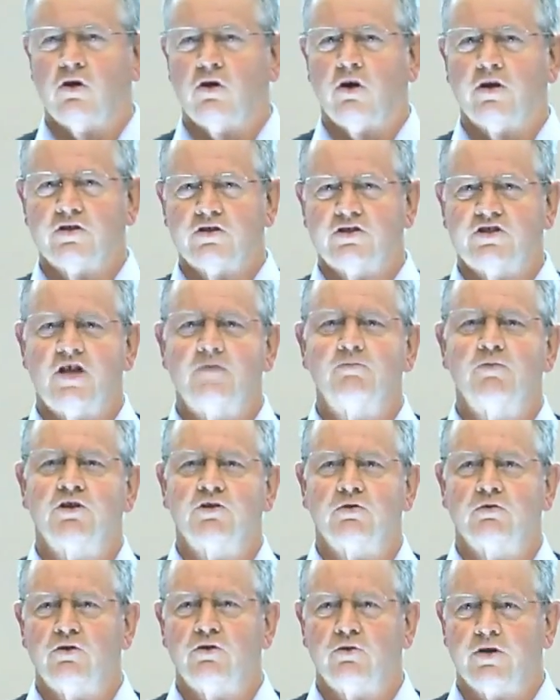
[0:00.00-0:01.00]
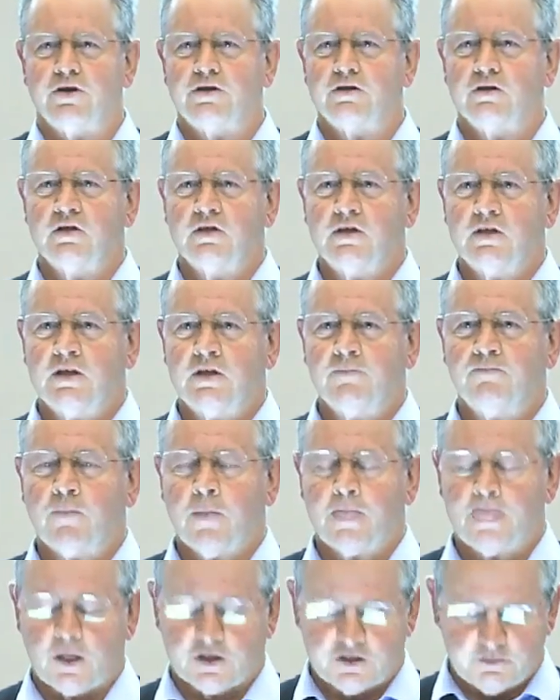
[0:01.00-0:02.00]
that God has sent me to anoint.'
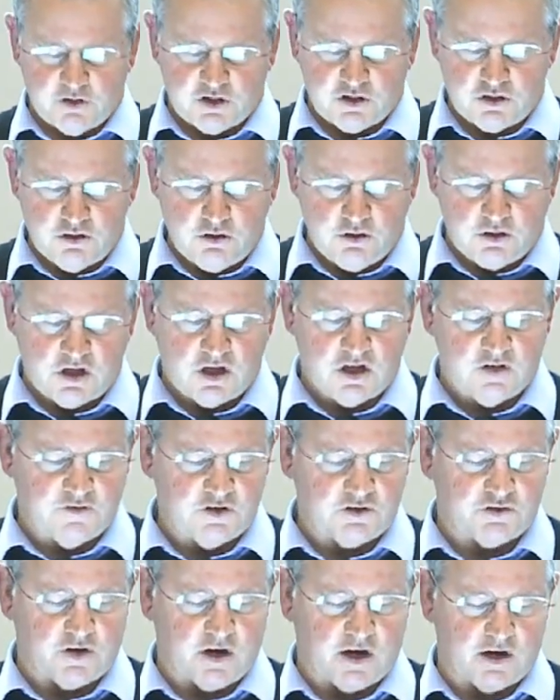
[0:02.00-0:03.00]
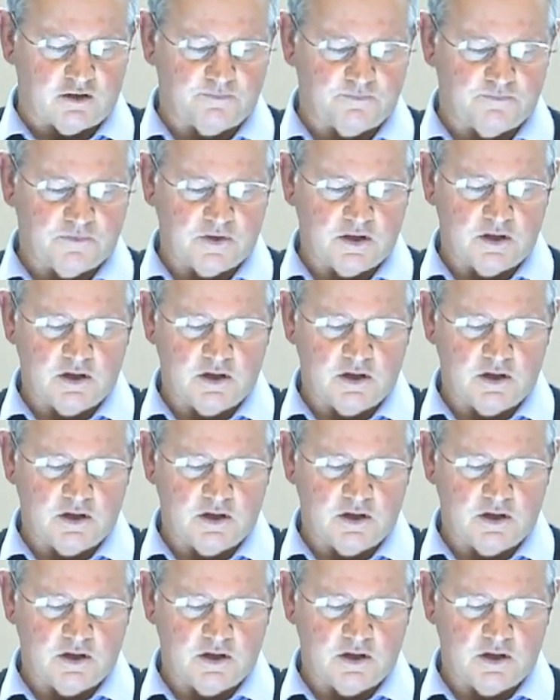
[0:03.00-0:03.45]
to be the new king of Israel.